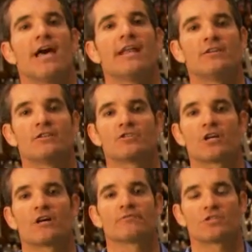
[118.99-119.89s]
and it
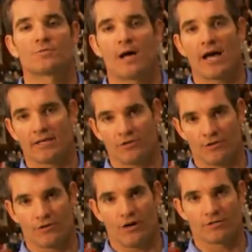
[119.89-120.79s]
deserves a spot in
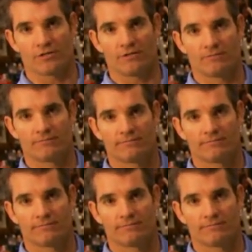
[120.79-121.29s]
your arsenal.